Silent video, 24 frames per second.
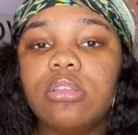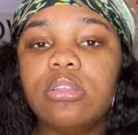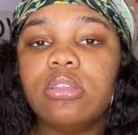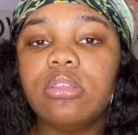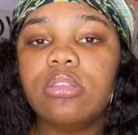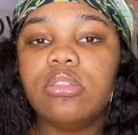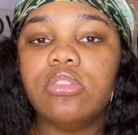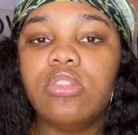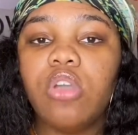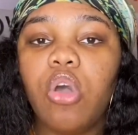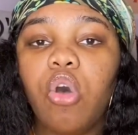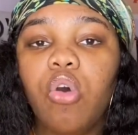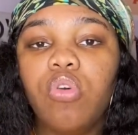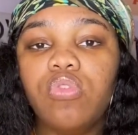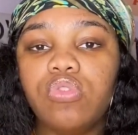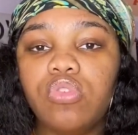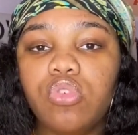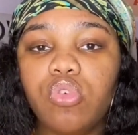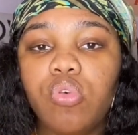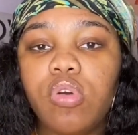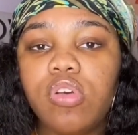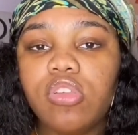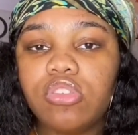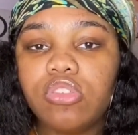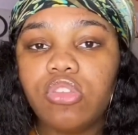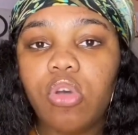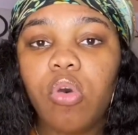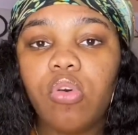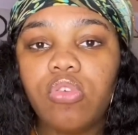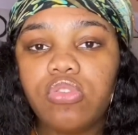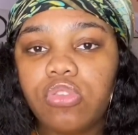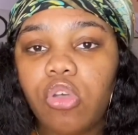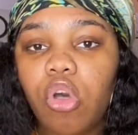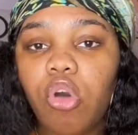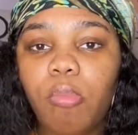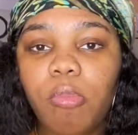don't do it so
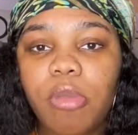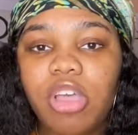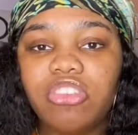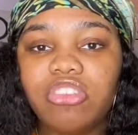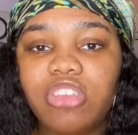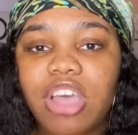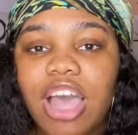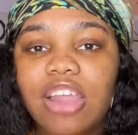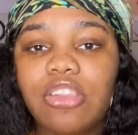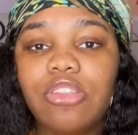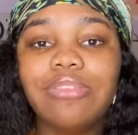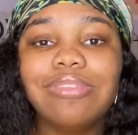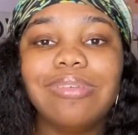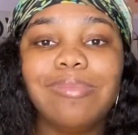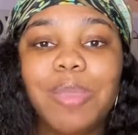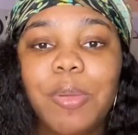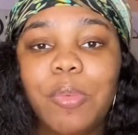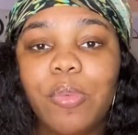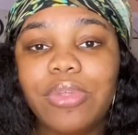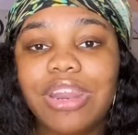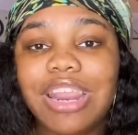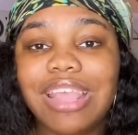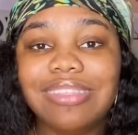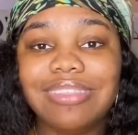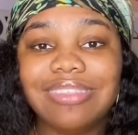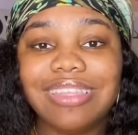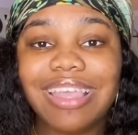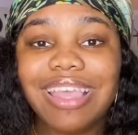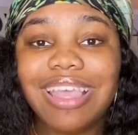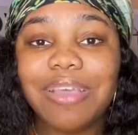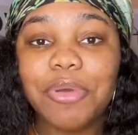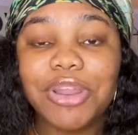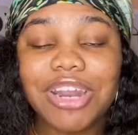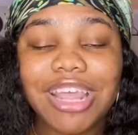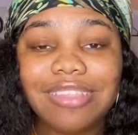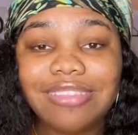much. Cause I know some people, when they
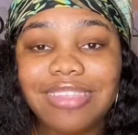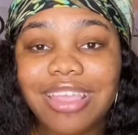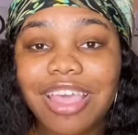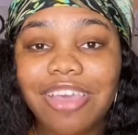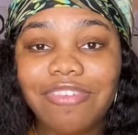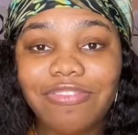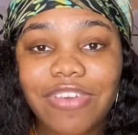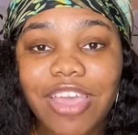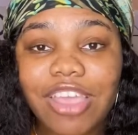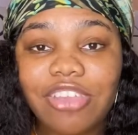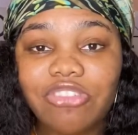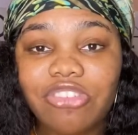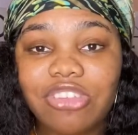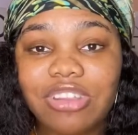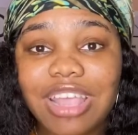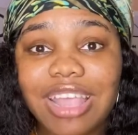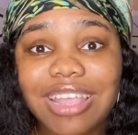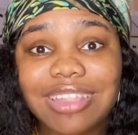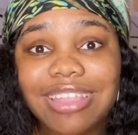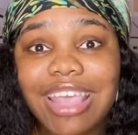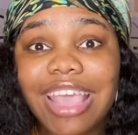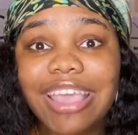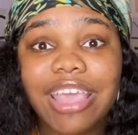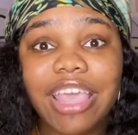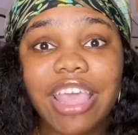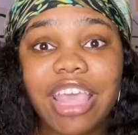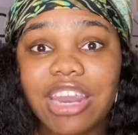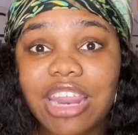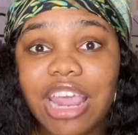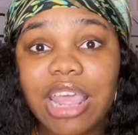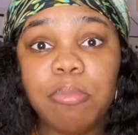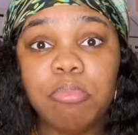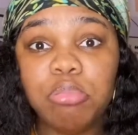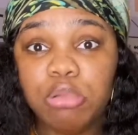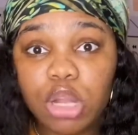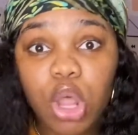say affection, they take it and
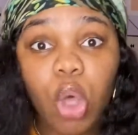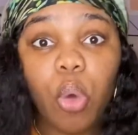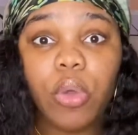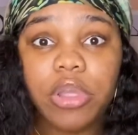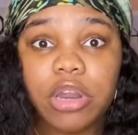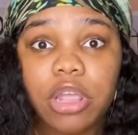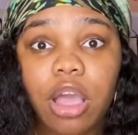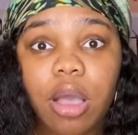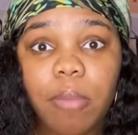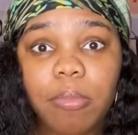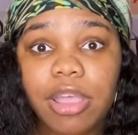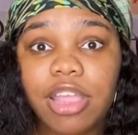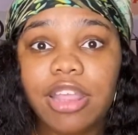they blow it up.